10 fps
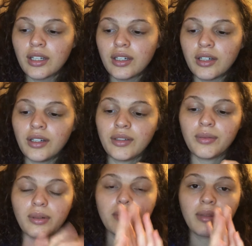could
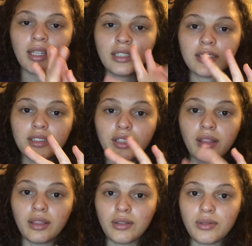replace
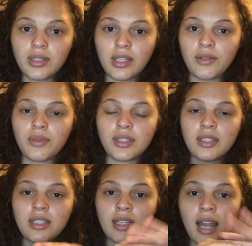leucine, which
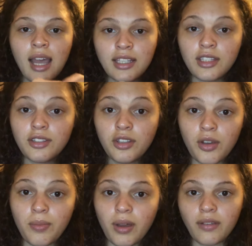is an
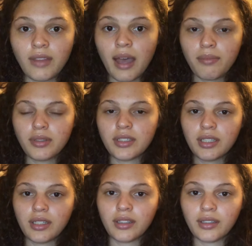isotope of that
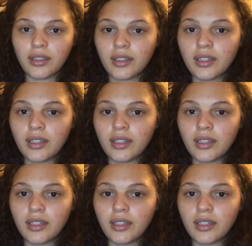particular